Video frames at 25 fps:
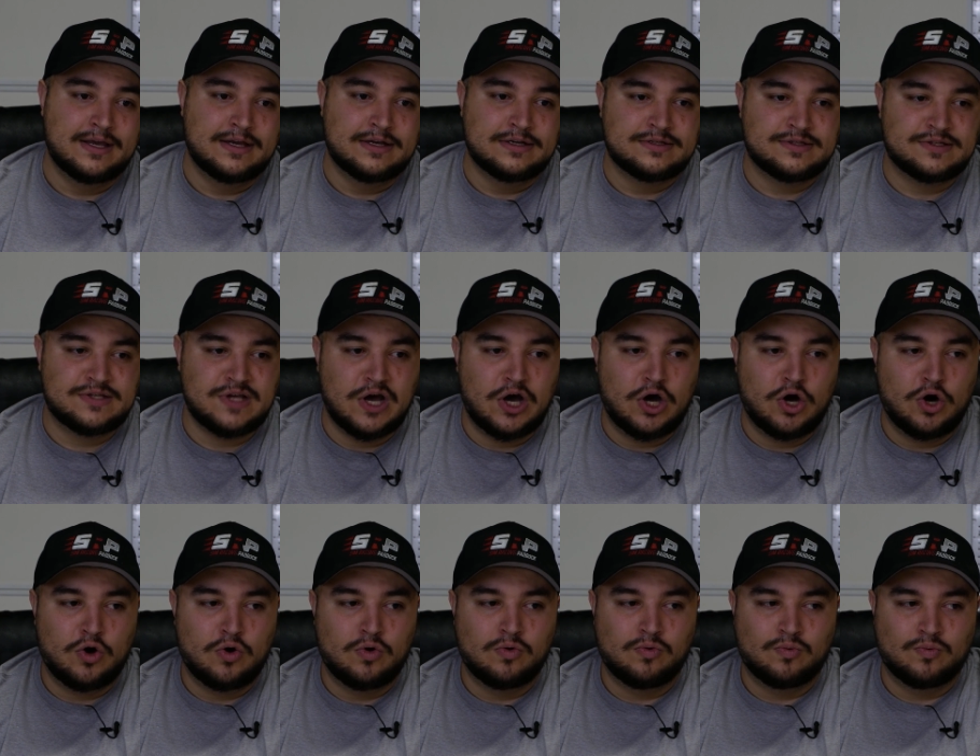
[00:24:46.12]

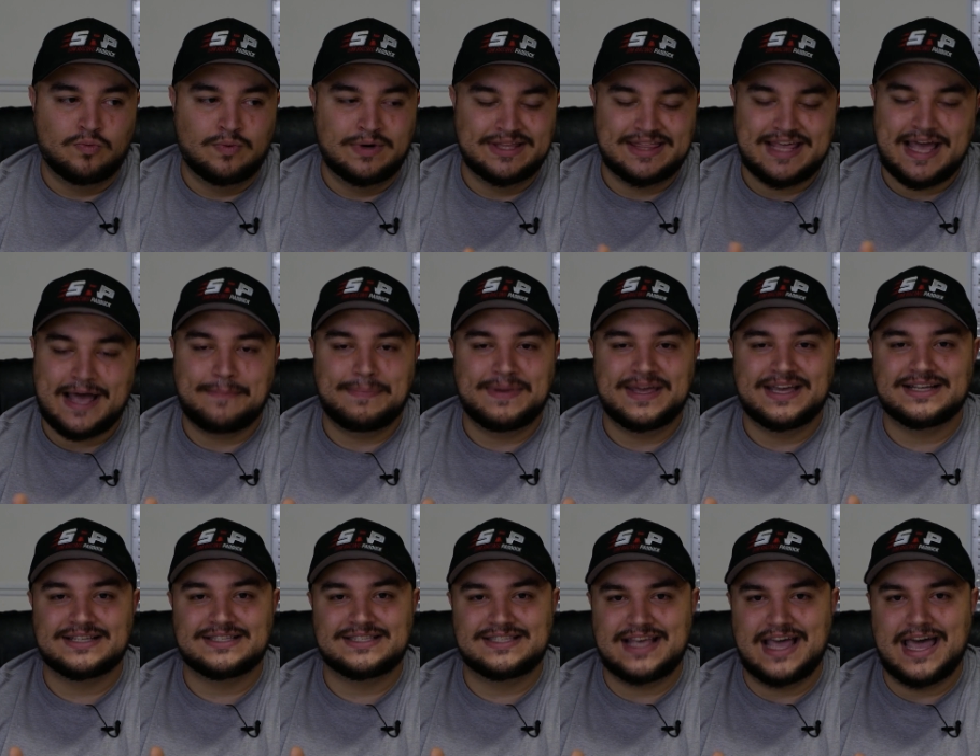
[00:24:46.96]
So with that
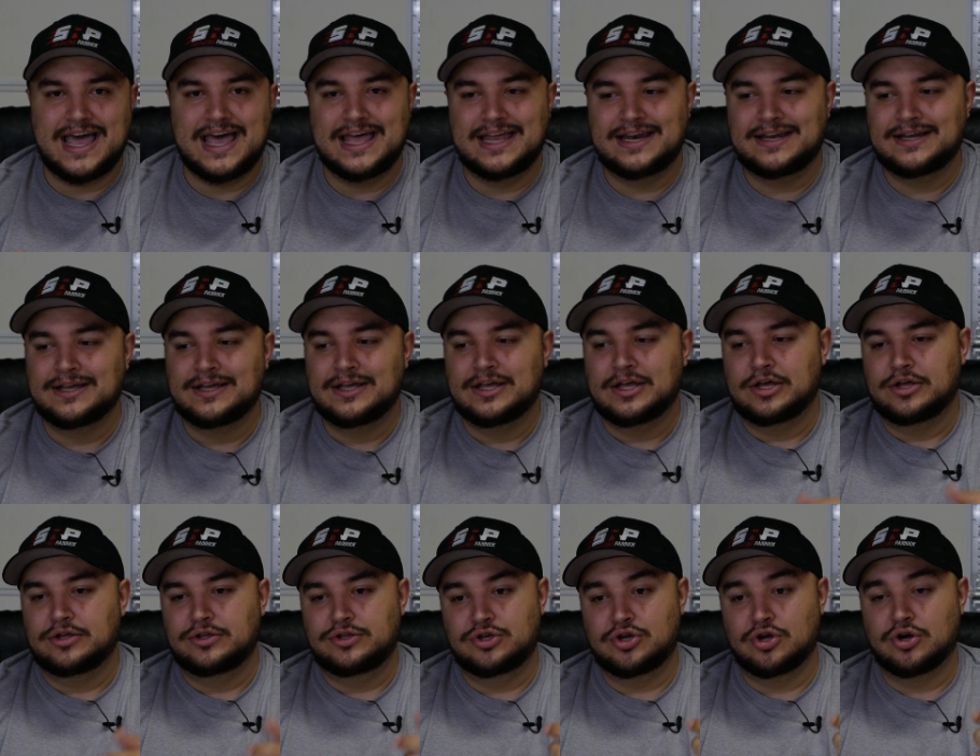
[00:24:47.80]
being said,
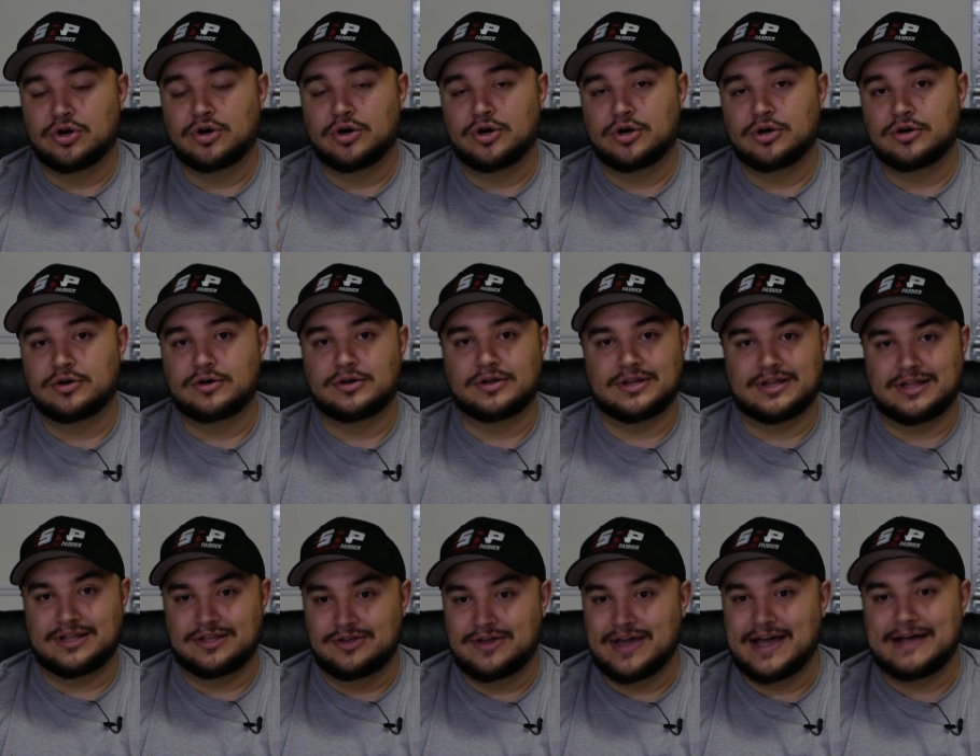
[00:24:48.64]
you're,
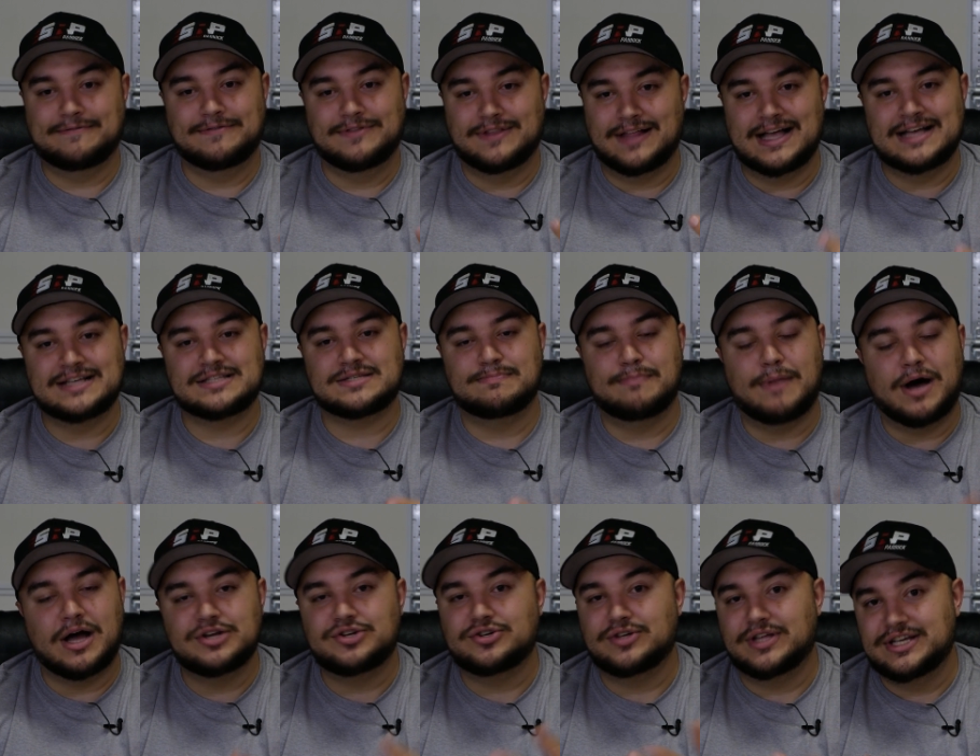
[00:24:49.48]
you have less
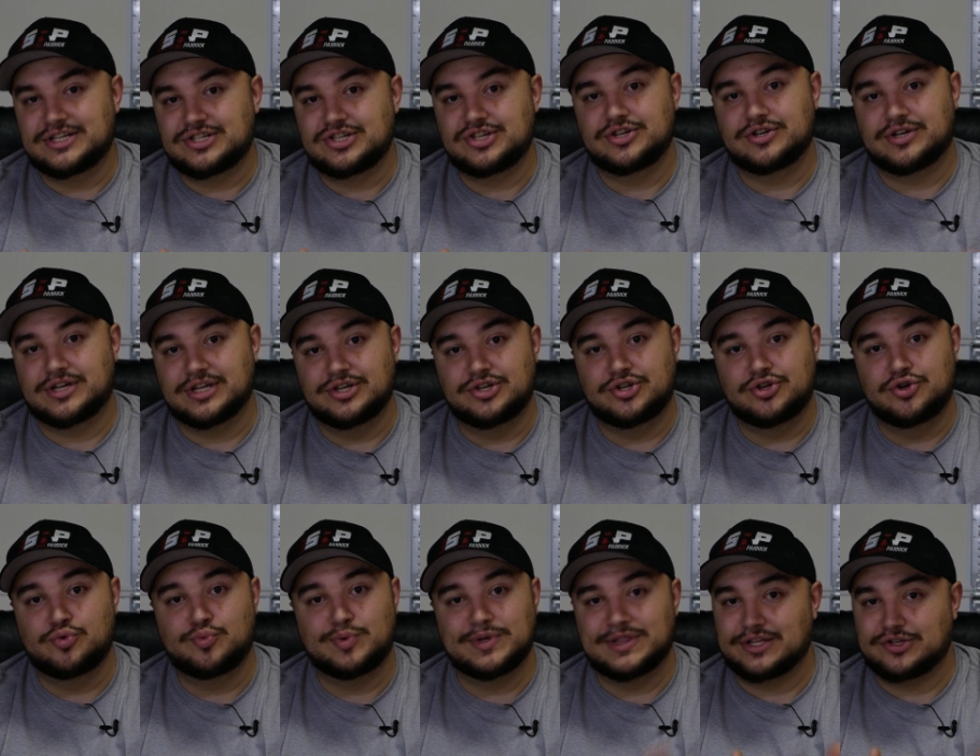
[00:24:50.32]
modulation you can
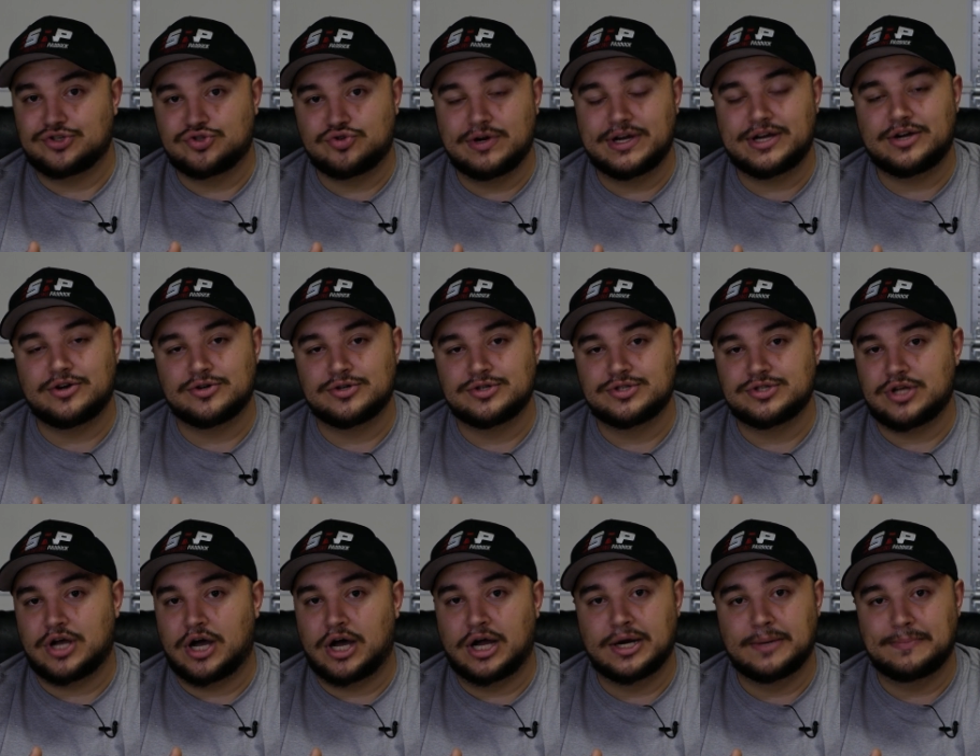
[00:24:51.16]
do with the triggers
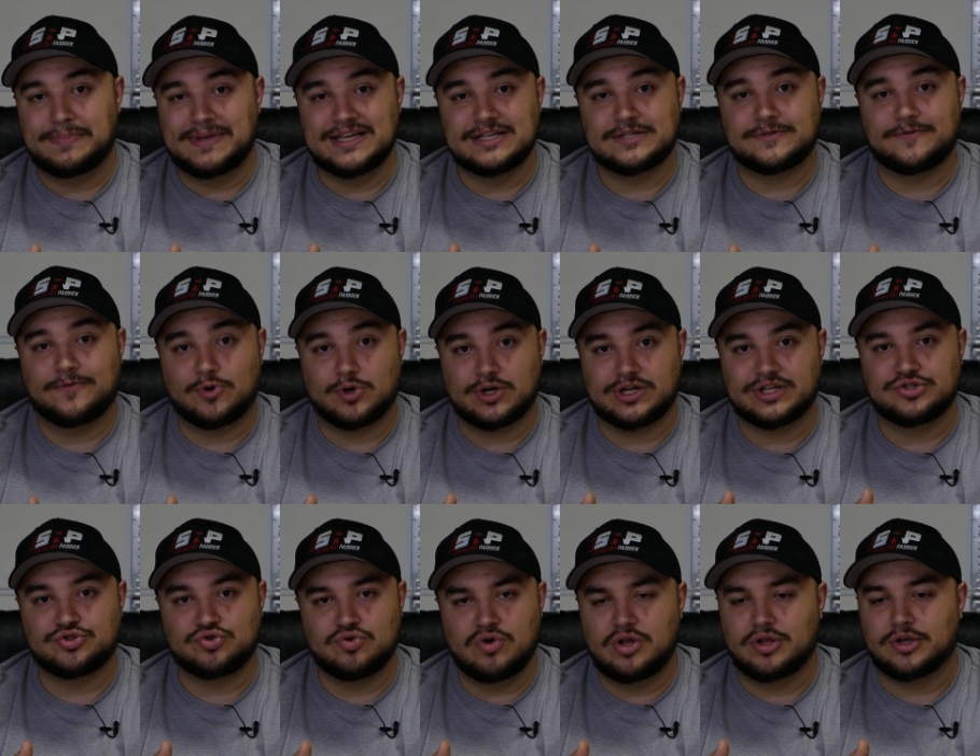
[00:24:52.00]
on a P S four
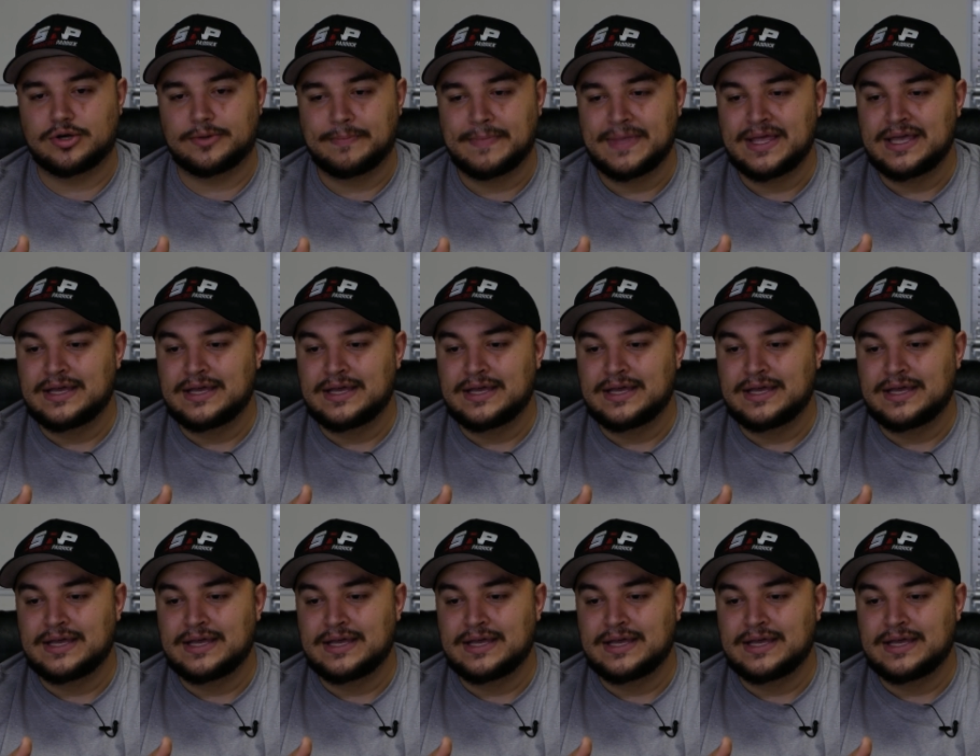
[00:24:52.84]
controller.